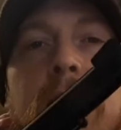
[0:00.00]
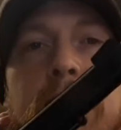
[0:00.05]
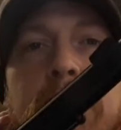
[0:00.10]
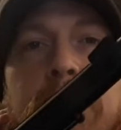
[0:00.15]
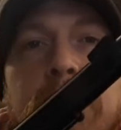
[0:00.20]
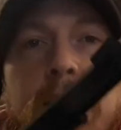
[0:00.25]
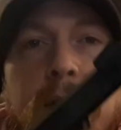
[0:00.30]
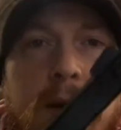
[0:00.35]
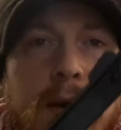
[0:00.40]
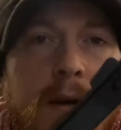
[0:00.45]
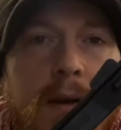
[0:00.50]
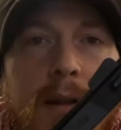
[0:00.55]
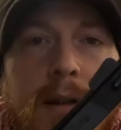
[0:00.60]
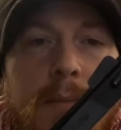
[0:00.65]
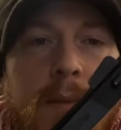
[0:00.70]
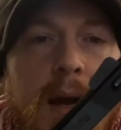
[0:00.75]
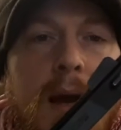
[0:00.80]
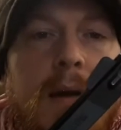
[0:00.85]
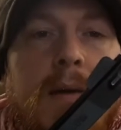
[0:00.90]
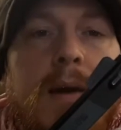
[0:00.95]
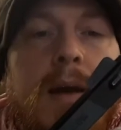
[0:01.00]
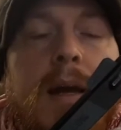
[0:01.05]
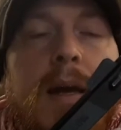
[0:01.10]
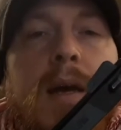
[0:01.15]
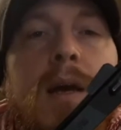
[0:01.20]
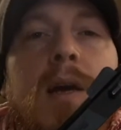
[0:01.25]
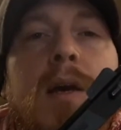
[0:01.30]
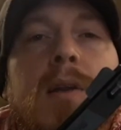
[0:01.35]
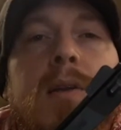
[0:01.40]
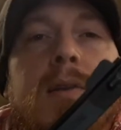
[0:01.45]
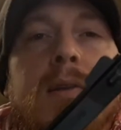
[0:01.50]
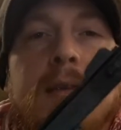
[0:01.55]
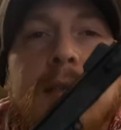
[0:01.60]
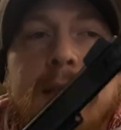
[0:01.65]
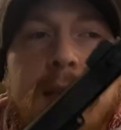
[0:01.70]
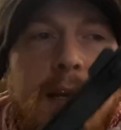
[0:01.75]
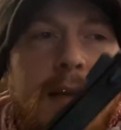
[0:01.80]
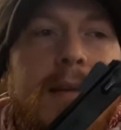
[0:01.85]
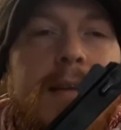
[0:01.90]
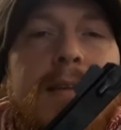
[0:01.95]
fuck all about it. Just
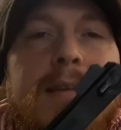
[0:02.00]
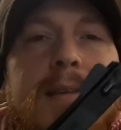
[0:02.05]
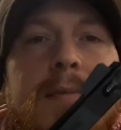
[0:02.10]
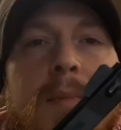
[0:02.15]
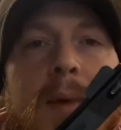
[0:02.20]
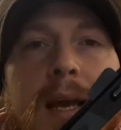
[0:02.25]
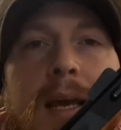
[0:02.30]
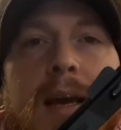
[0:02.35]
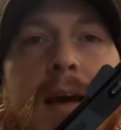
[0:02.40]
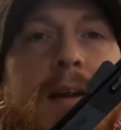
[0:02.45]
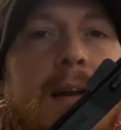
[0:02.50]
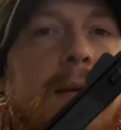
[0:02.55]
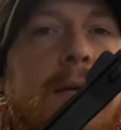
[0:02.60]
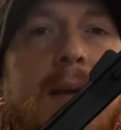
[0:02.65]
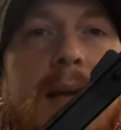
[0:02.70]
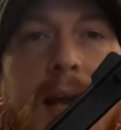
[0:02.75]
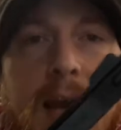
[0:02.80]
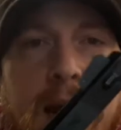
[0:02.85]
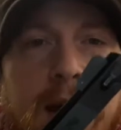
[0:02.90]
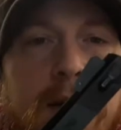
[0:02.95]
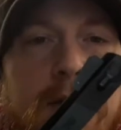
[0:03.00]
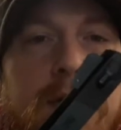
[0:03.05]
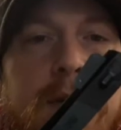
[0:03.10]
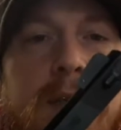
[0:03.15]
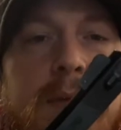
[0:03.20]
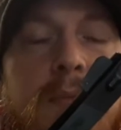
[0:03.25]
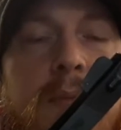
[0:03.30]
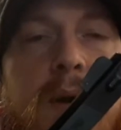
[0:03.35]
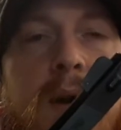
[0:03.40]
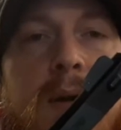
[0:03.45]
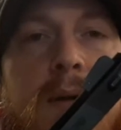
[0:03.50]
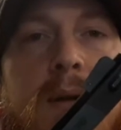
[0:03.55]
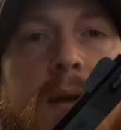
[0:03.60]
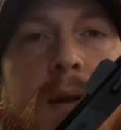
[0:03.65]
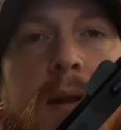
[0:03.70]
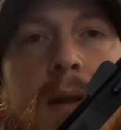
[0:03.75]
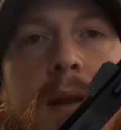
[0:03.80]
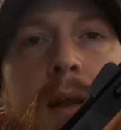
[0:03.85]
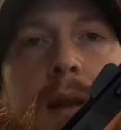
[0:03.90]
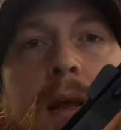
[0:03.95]
send it to me. I don't care if it's
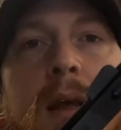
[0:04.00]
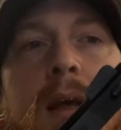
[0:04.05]
broken.